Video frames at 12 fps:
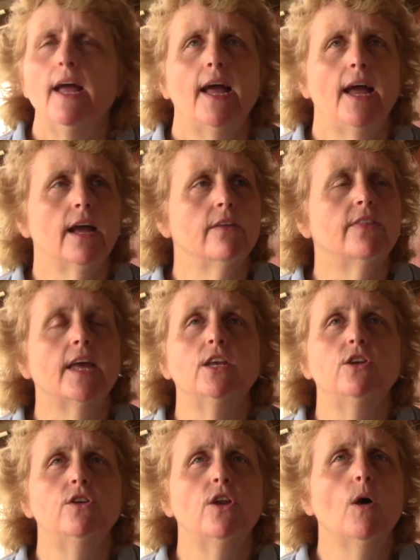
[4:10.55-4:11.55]
and they
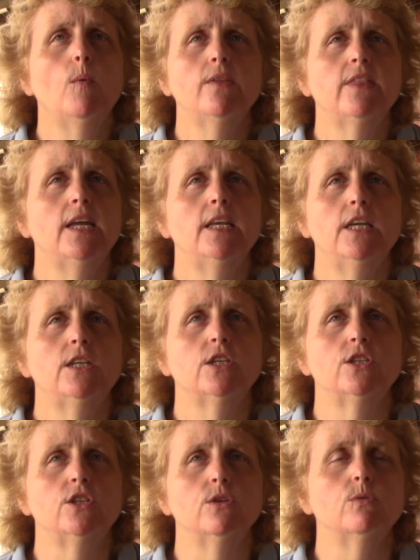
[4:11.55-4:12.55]
know what they need
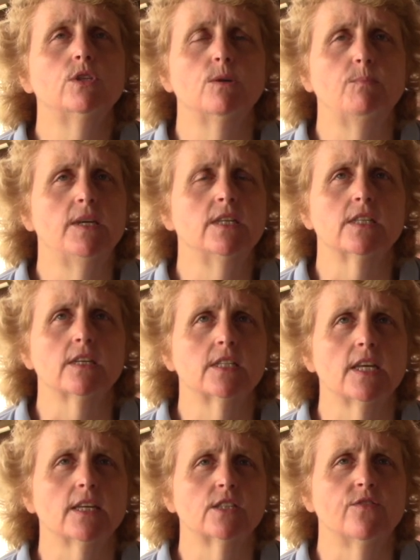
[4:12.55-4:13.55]
to do to be
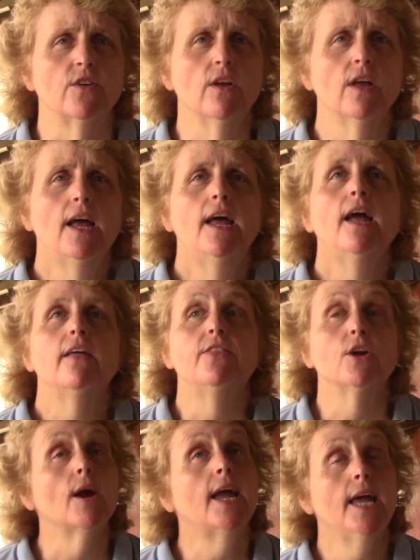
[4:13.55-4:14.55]
successful.
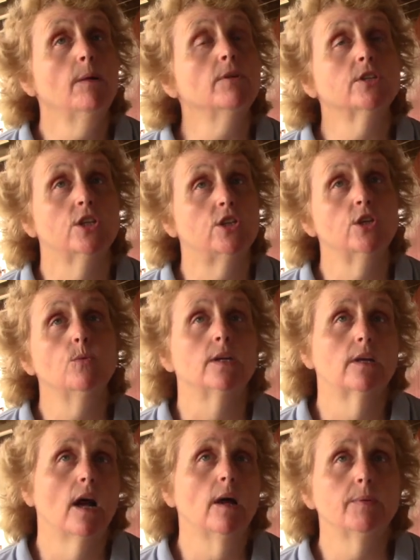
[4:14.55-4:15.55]
They're able to do
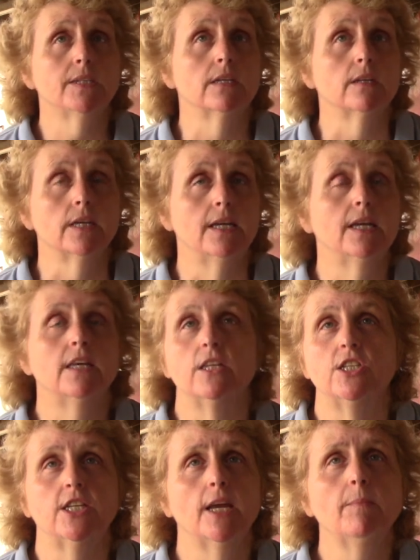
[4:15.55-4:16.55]
it competently in
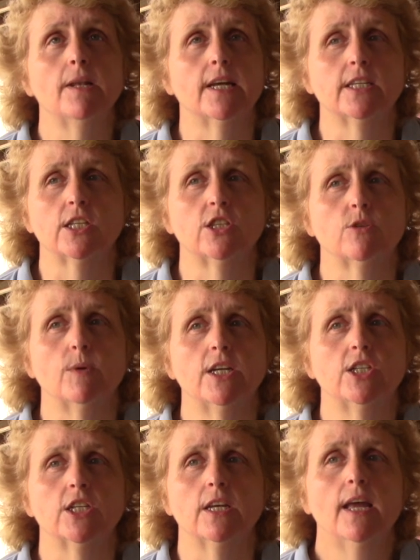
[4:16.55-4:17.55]
the jam class
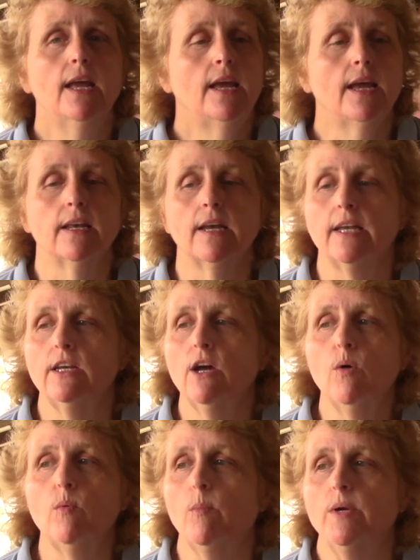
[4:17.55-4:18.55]
situation, and I
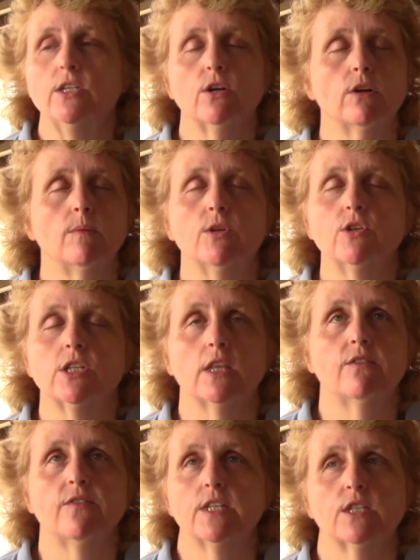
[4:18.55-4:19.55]
know when we turn them loose on
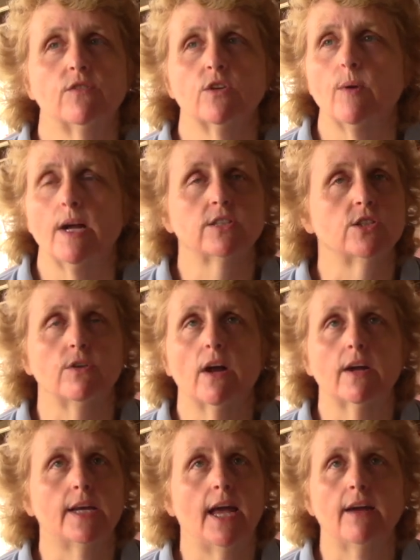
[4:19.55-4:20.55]
the festival grounds, they're
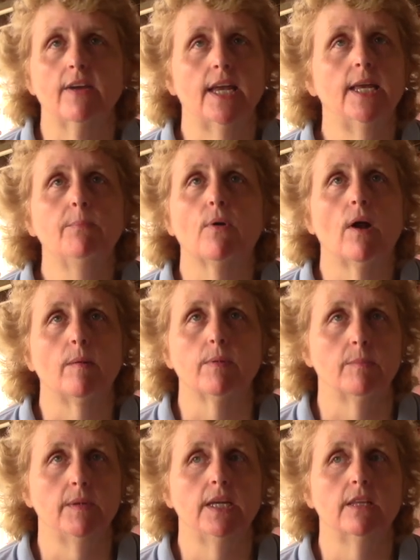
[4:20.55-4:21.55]
not going to have any
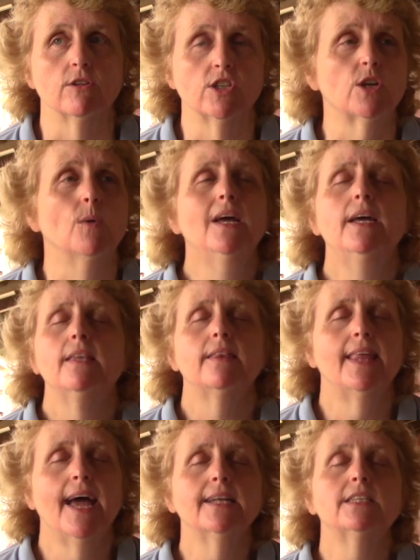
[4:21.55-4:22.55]
problem either. So
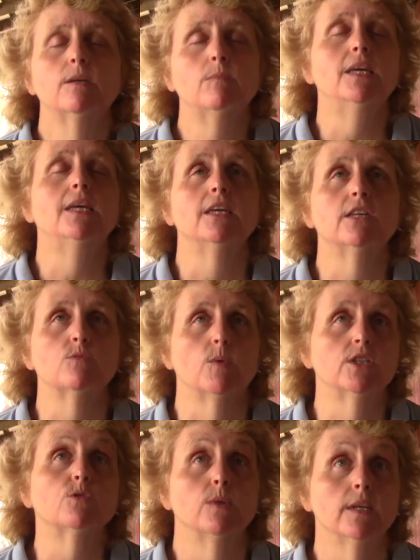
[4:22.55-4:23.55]
that, to me, is
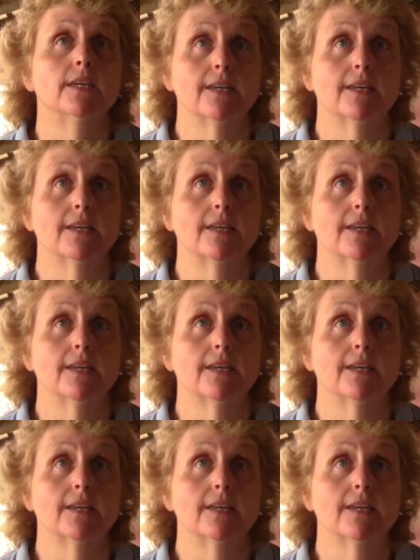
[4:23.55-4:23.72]
what's really